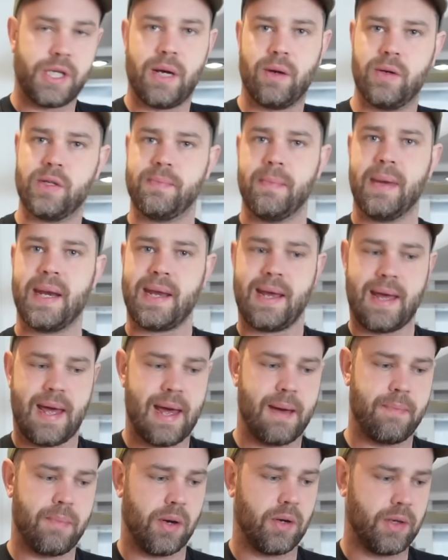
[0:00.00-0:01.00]
out as many
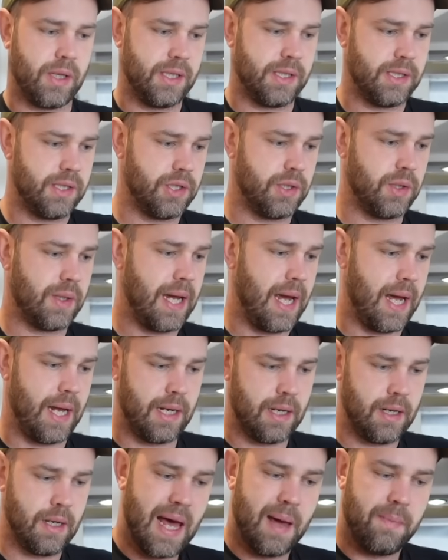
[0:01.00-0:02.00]
air pockets as you
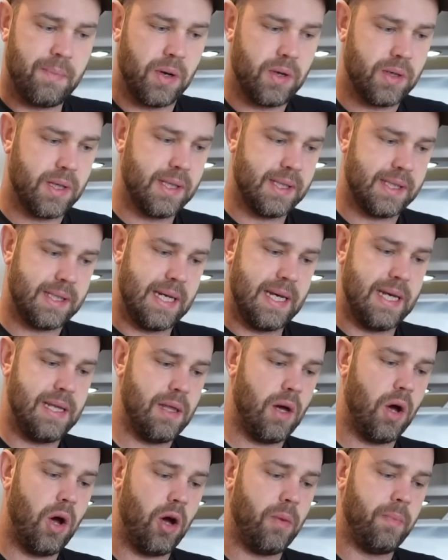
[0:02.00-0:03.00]
can. Air pockets in
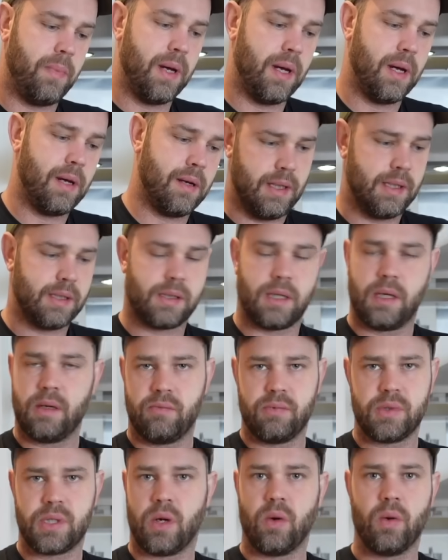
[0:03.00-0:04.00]
the hopper is going to
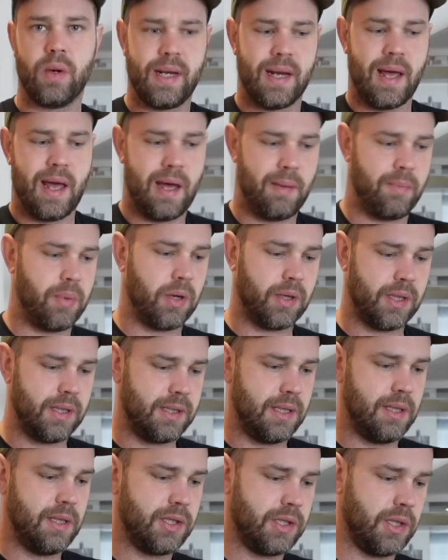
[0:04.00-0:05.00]
result in air pockets
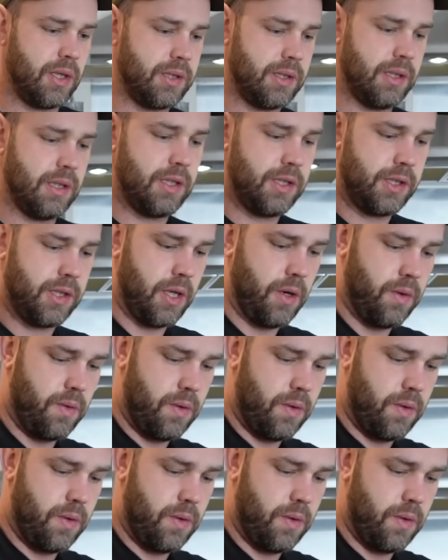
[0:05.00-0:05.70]
in the sausage. So I